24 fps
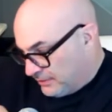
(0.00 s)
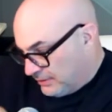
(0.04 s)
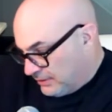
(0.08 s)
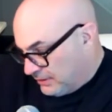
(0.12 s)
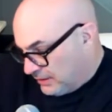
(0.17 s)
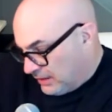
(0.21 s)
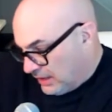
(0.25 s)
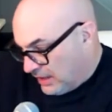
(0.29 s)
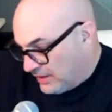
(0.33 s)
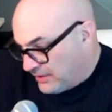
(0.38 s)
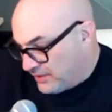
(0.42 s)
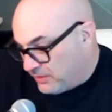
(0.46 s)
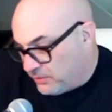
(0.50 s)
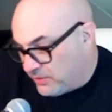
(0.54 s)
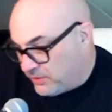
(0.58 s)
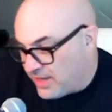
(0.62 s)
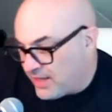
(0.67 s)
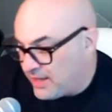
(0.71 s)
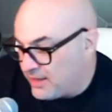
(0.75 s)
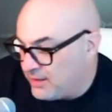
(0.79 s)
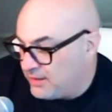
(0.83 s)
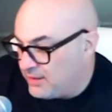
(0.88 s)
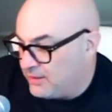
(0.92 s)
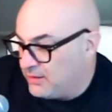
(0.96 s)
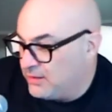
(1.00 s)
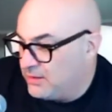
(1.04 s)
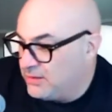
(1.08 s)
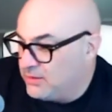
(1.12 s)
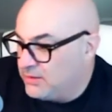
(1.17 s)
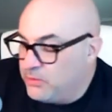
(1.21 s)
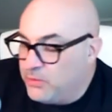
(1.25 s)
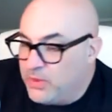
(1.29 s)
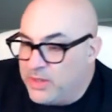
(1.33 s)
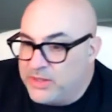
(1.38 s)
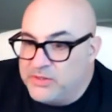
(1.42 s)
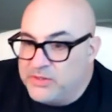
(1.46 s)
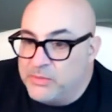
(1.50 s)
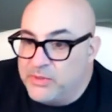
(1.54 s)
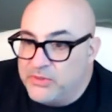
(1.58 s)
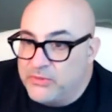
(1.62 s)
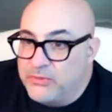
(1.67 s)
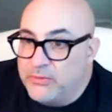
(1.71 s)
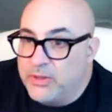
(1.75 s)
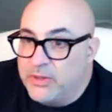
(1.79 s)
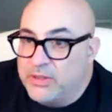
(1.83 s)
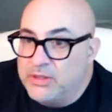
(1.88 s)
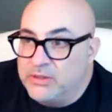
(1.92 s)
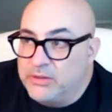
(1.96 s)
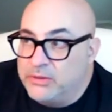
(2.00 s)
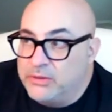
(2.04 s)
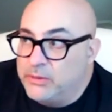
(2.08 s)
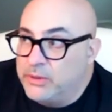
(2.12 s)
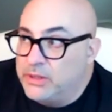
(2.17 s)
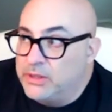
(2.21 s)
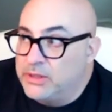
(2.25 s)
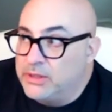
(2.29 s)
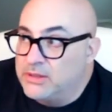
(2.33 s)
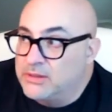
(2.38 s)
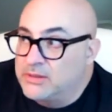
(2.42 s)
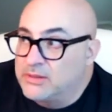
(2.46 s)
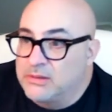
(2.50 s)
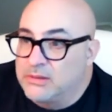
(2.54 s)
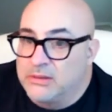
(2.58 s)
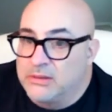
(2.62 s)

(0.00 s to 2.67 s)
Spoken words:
we had way too much fun doing this.